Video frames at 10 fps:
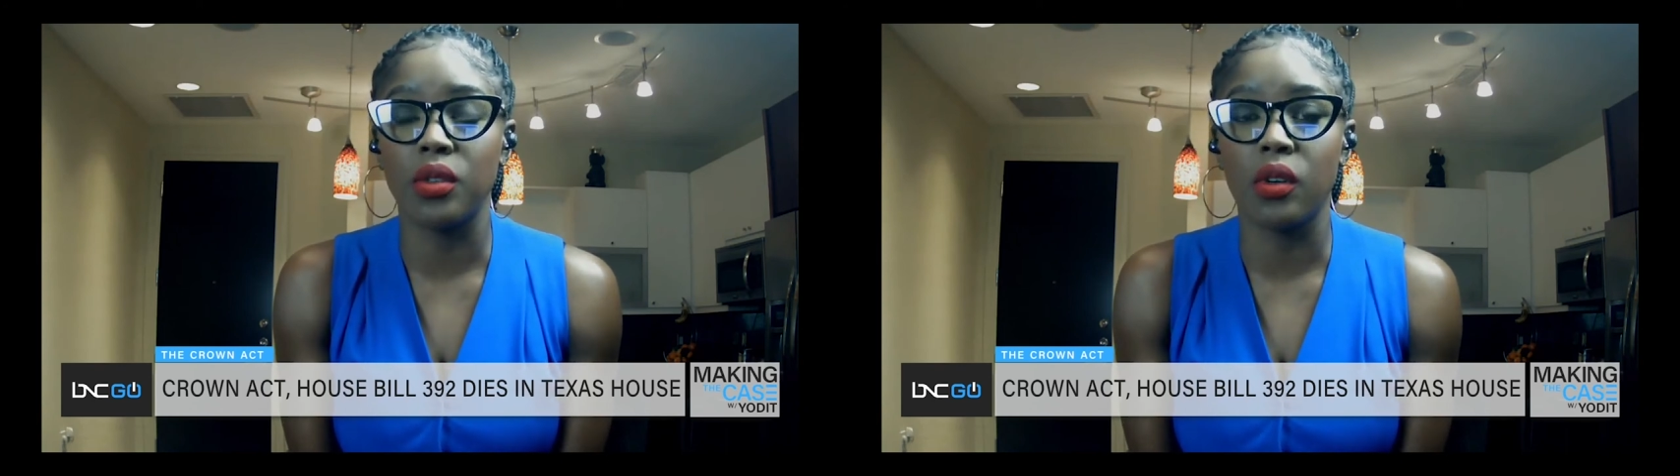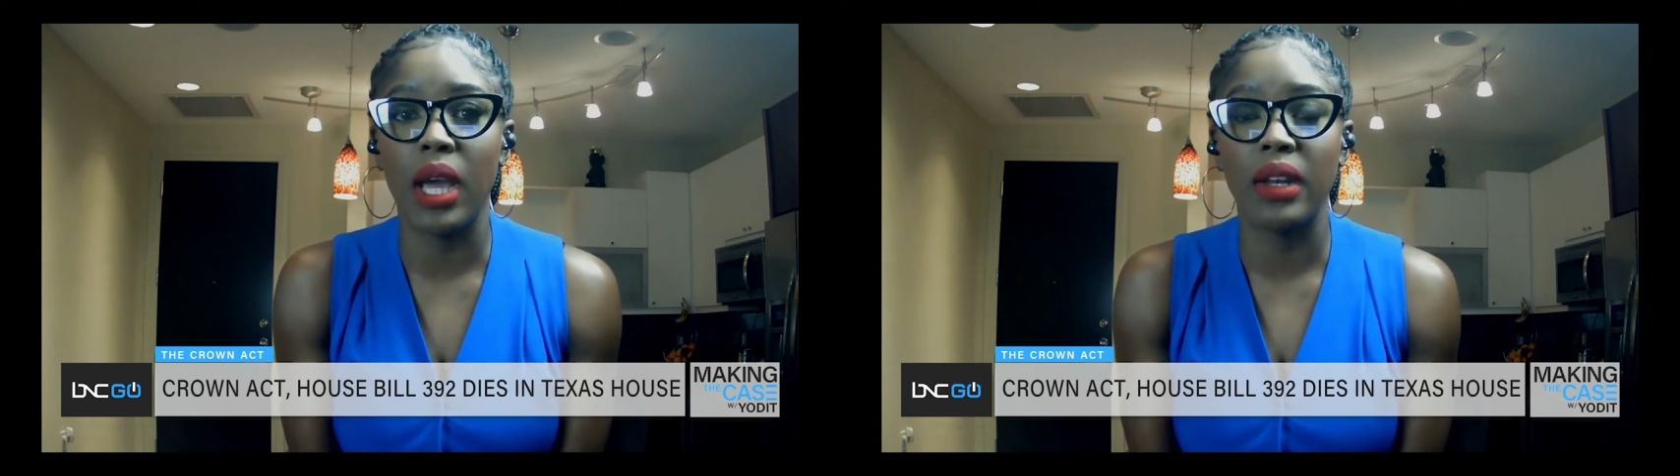
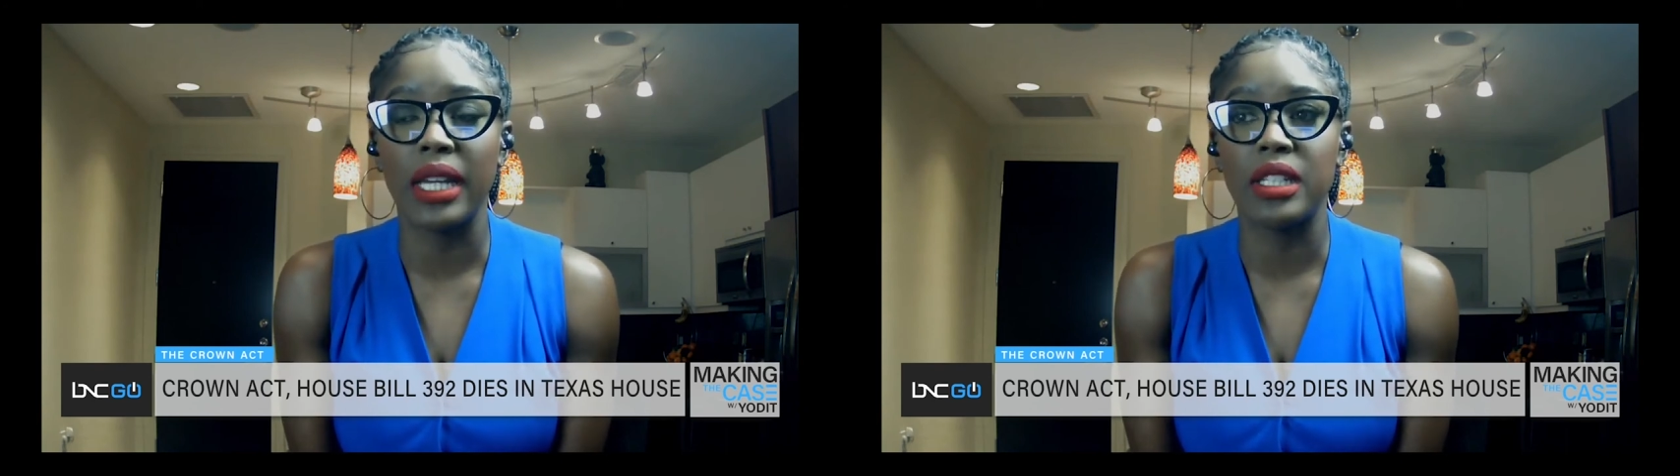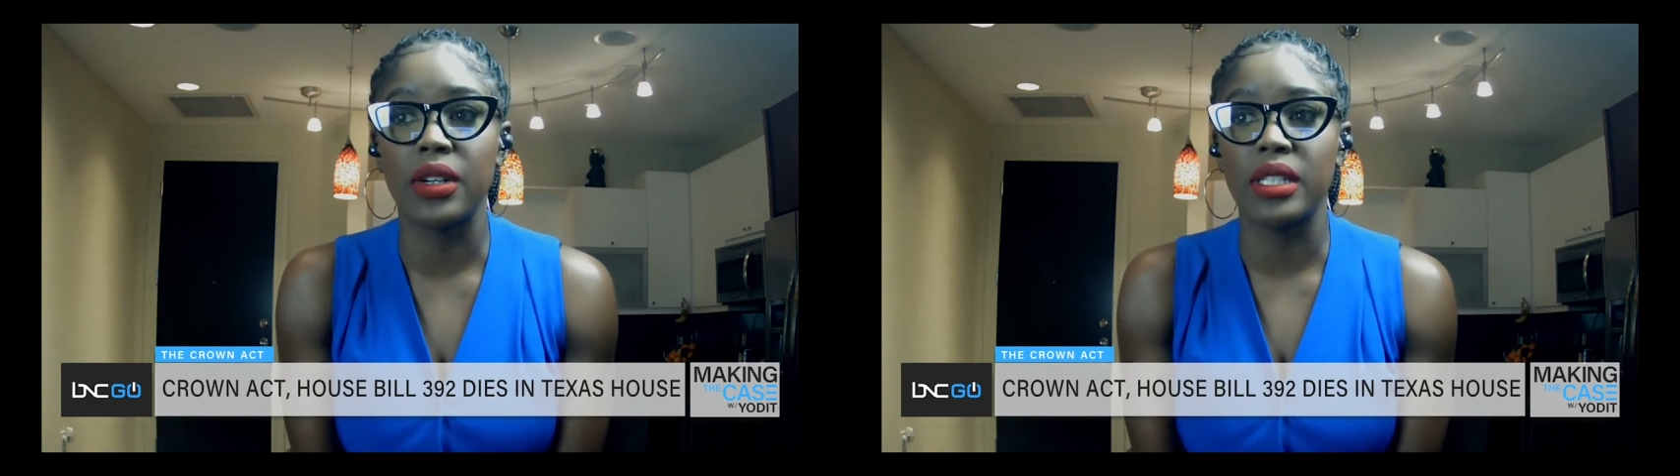the Crown
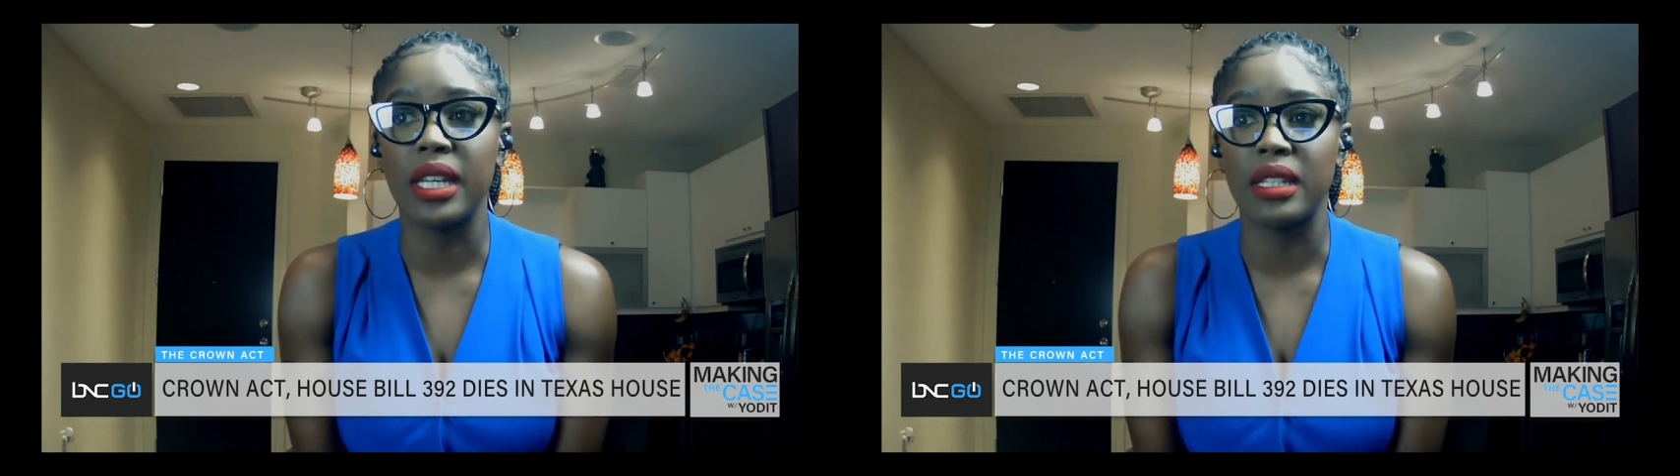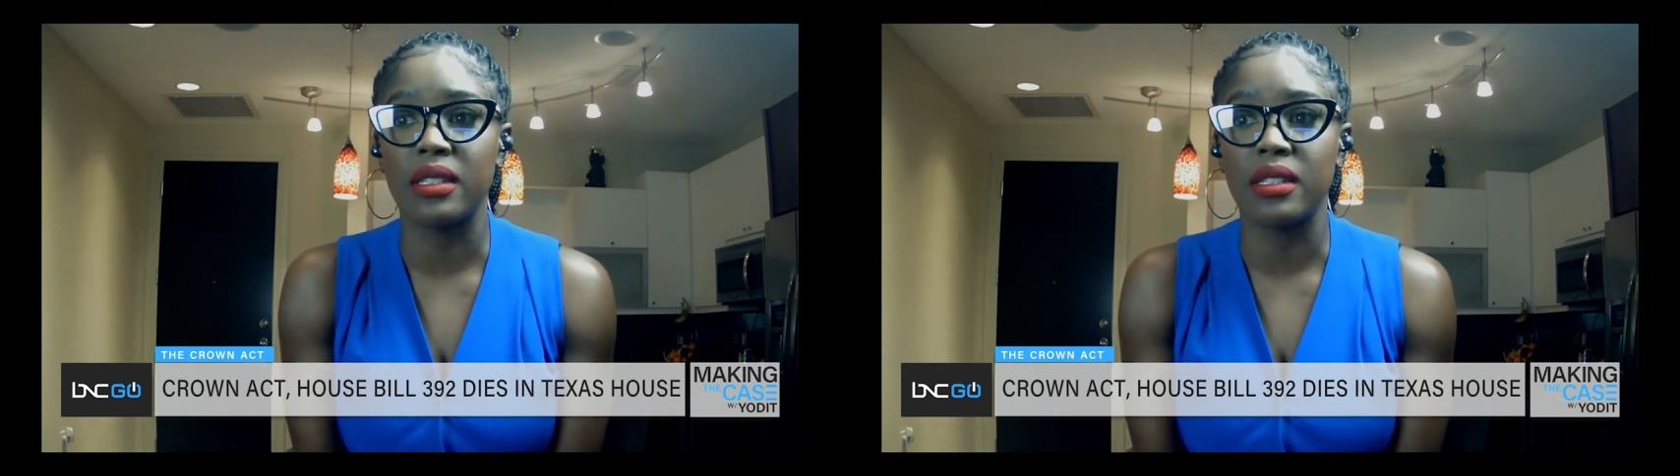Act here in
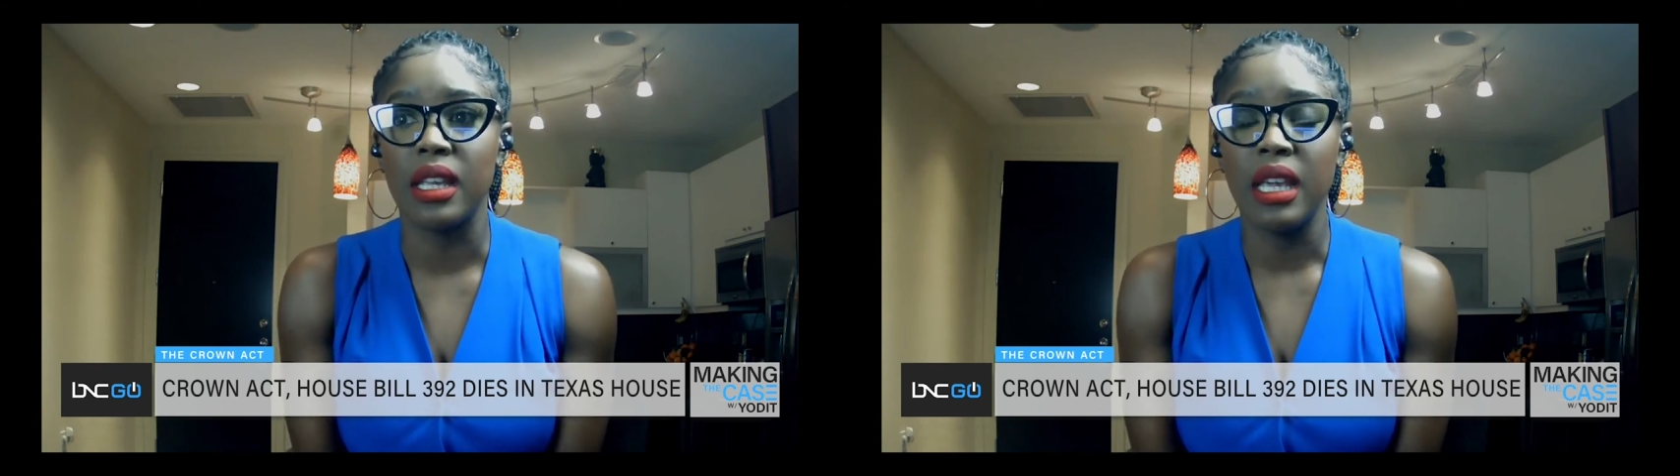Texas.